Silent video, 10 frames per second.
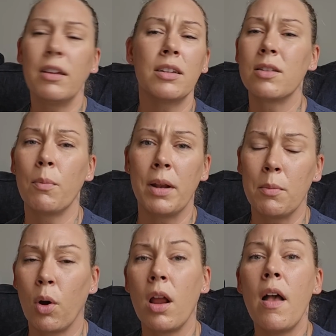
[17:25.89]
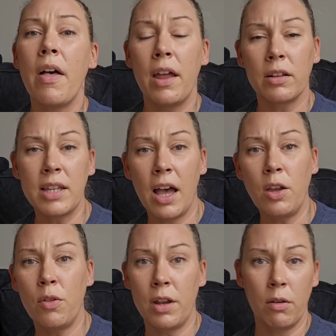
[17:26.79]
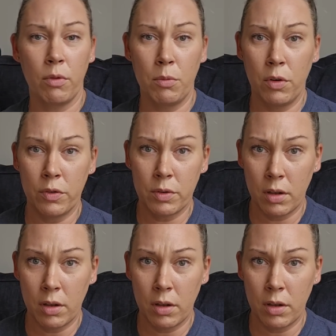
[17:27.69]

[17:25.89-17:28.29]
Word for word: There's so many more. It'll tell you that it removes,